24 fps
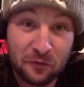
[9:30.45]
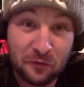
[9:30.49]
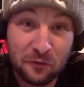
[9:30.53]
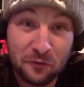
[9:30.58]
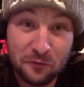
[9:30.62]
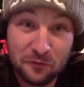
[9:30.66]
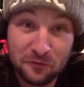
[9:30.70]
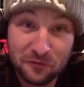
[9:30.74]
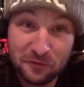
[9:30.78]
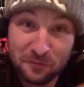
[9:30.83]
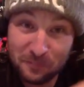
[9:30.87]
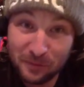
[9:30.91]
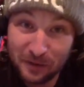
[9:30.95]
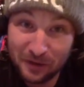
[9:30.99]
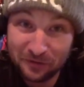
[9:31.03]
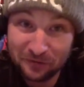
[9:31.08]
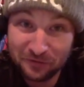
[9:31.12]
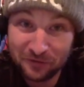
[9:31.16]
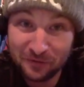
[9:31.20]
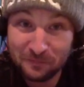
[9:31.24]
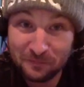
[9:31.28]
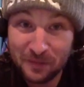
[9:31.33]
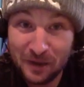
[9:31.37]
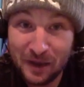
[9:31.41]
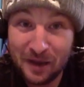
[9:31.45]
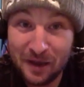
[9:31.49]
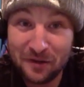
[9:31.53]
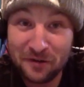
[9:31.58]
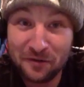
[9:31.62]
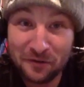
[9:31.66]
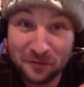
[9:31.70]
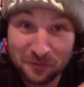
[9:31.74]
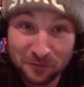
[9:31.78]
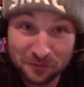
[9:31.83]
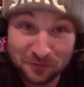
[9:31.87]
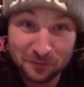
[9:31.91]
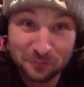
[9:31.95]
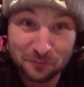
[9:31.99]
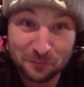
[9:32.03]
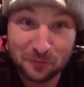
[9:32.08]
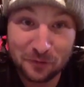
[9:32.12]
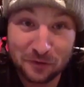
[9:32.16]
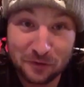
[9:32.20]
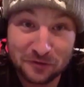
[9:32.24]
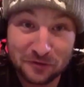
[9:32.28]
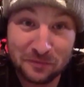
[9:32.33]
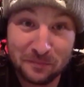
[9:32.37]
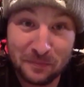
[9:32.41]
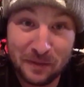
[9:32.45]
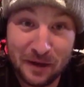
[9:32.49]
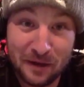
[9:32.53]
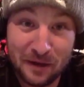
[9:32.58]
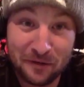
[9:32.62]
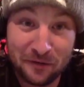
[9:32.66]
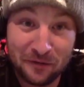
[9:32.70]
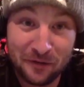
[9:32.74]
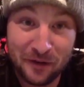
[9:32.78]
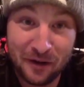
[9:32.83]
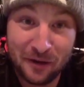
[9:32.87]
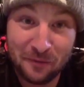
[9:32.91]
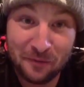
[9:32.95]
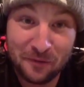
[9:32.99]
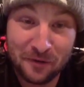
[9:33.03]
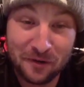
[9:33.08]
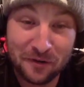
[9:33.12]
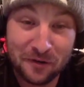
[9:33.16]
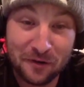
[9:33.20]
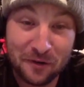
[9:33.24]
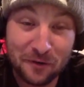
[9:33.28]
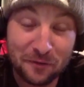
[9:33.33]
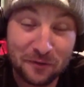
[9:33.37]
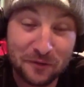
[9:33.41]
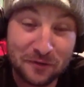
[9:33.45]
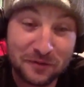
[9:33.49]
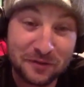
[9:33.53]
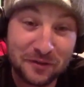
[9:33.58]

Who's the best at Madden? Who's the worst at Madden? I want to know.